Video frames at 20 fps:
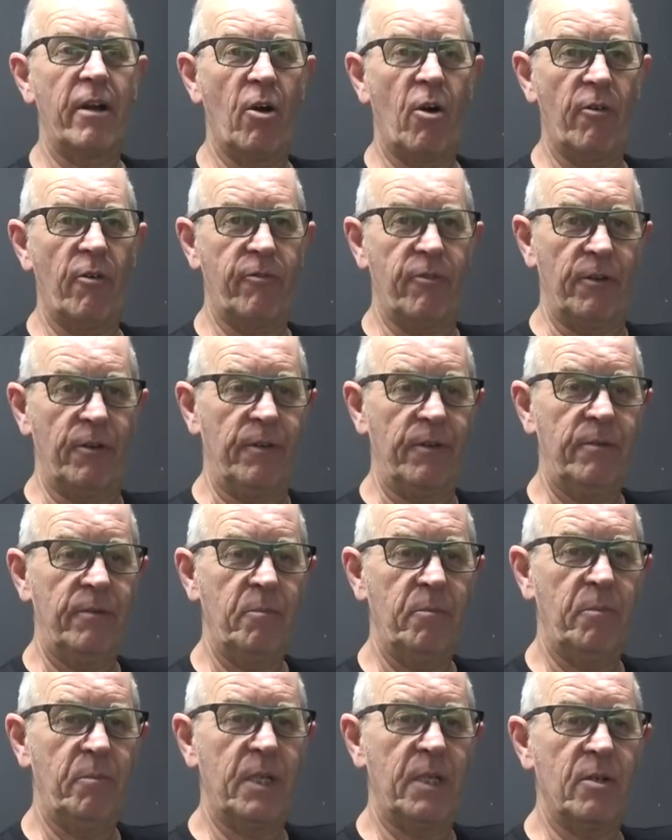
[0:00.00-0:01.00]
often
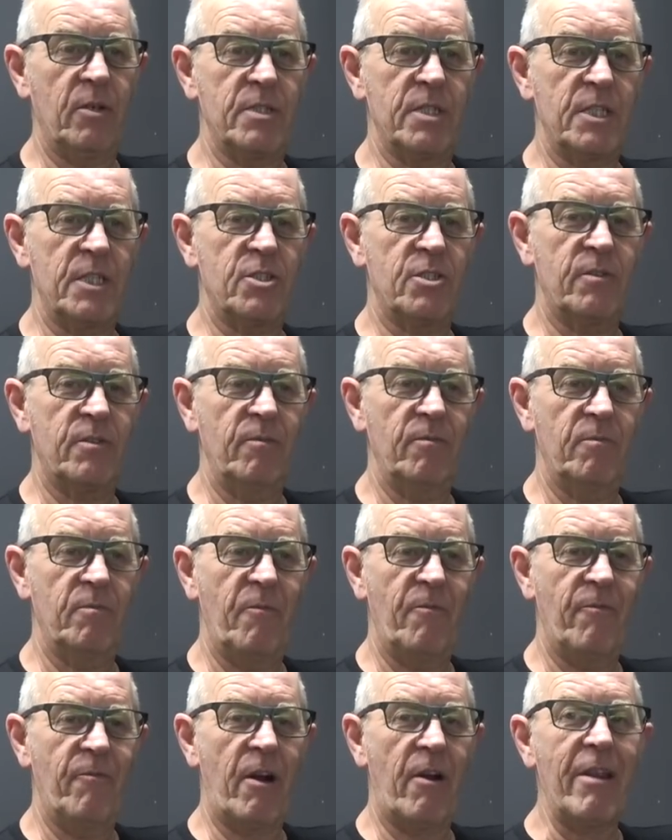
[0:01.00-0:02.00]
because it's
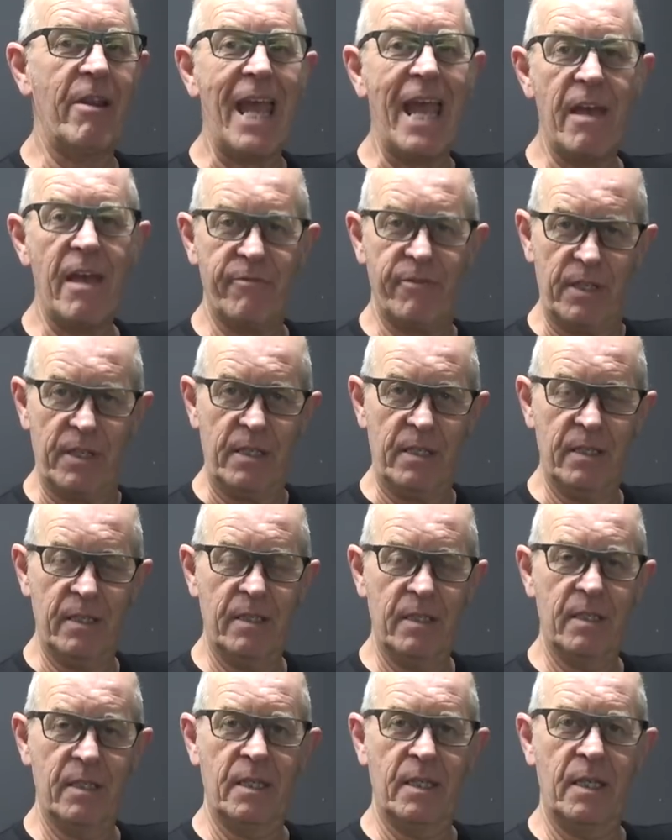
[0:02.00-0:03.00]
very heavy,
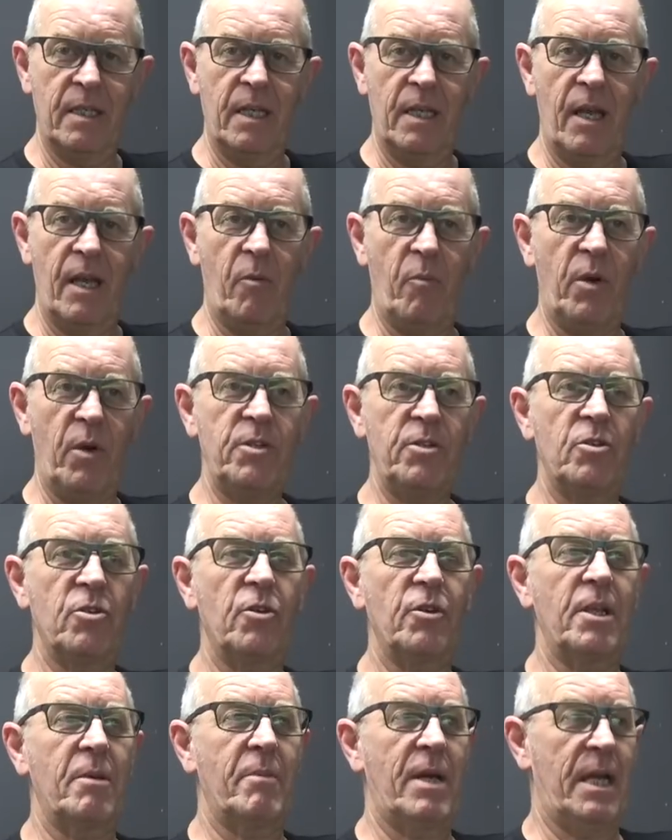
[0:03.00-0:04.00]
and when you've
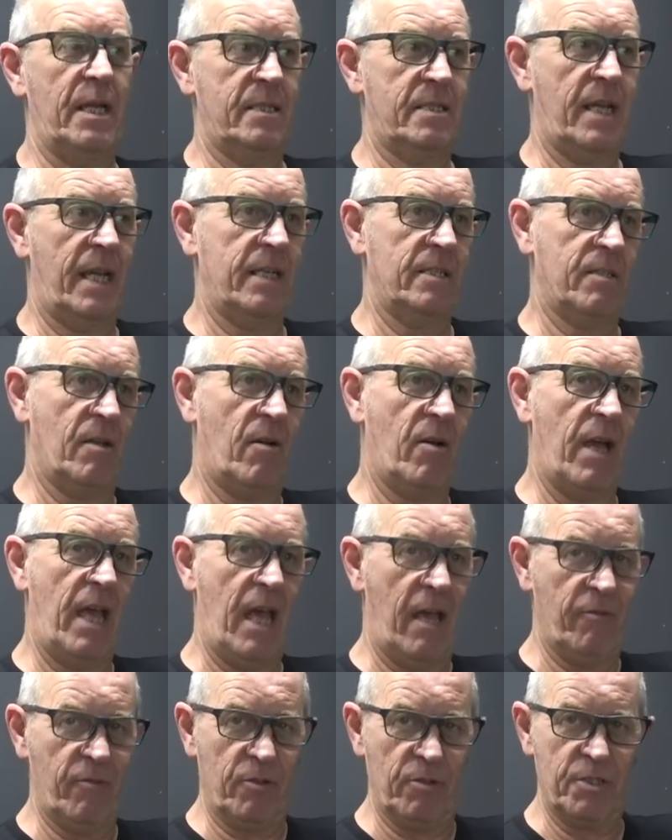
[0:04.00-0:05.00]
got the amount of tanks that I
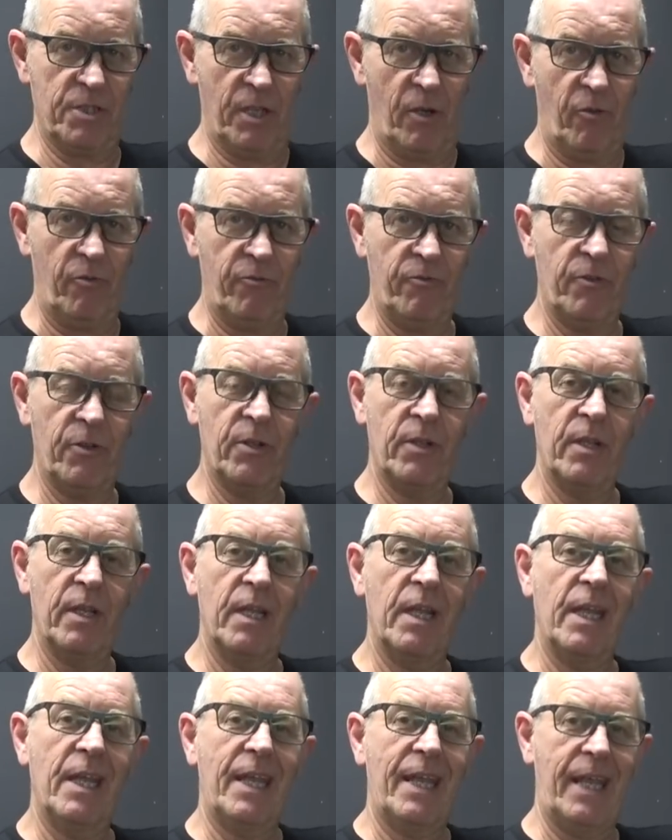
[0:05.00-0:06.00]
have on a shelf,
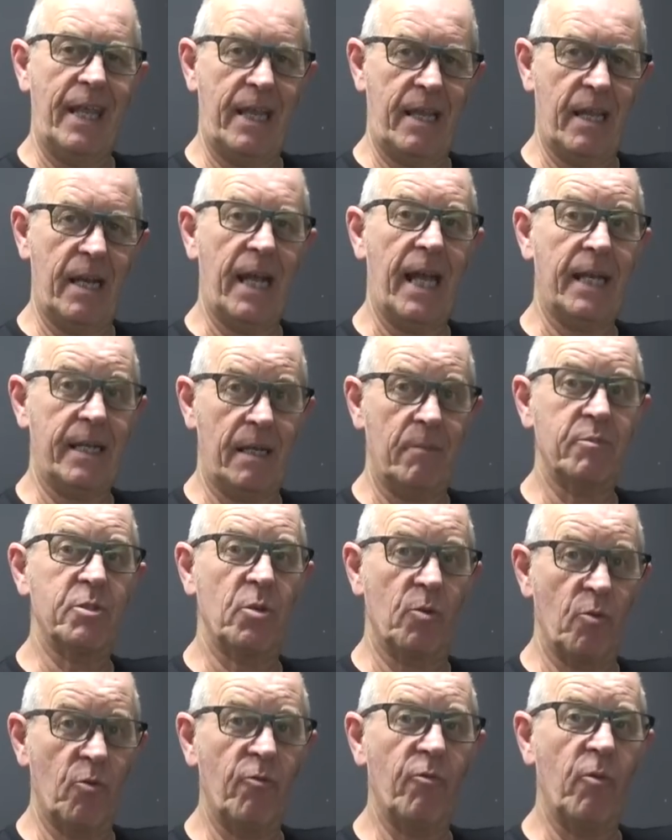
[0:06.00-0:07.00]
it can add up to
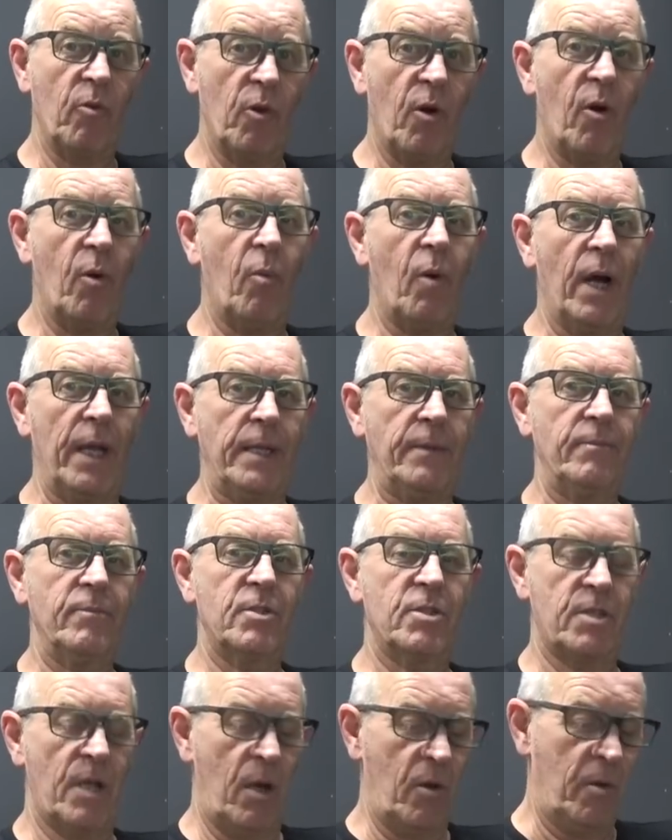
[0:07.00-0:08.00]
an awful lot of weight.
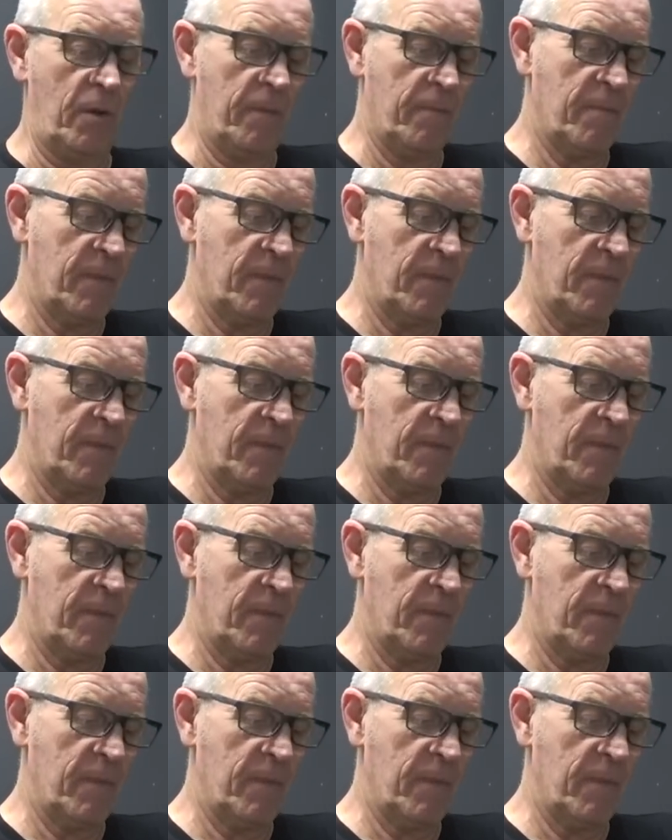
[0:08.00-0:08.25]
So